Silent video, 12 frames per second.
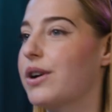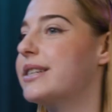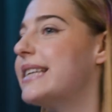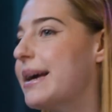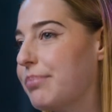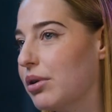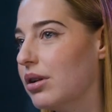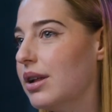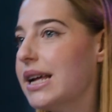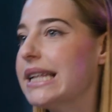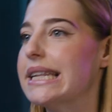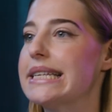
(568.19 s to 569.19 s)
For example,
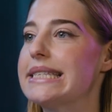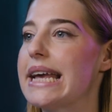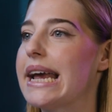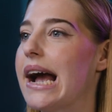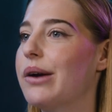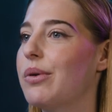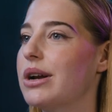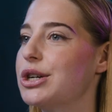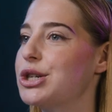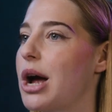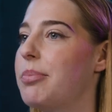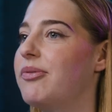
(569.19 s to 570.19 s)
let's say I run a
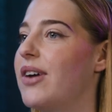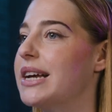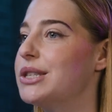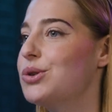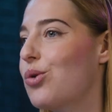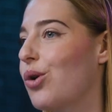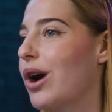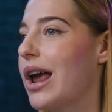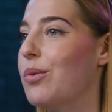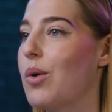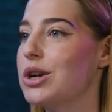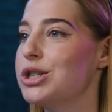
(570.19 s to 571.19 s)
Shopify store
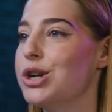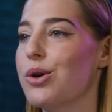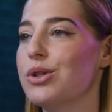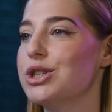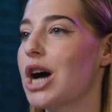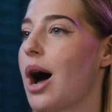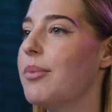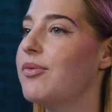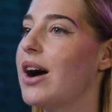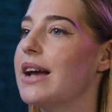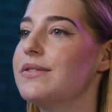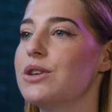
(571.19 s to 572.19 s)
and want to know the top
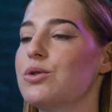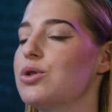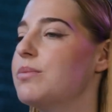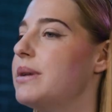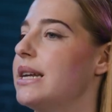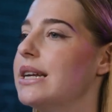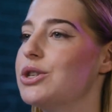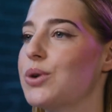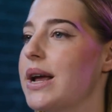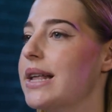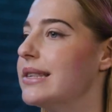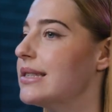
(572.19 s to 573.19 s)
5 social media
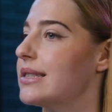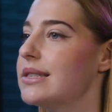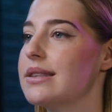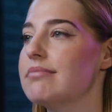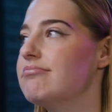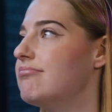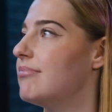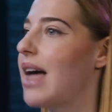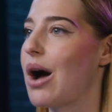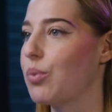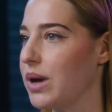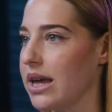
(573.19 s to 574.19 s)
trends
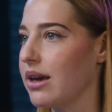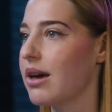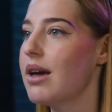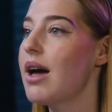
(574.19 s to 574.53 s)
that week.